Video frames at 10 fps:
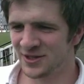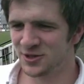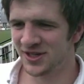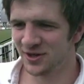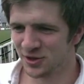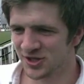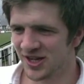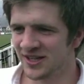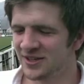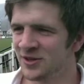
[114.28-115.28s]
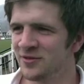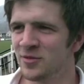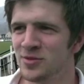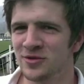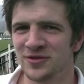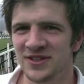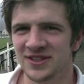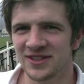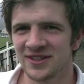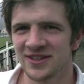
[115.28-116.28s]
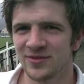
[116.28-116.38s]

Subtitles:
Well, actually, it all started on the football field.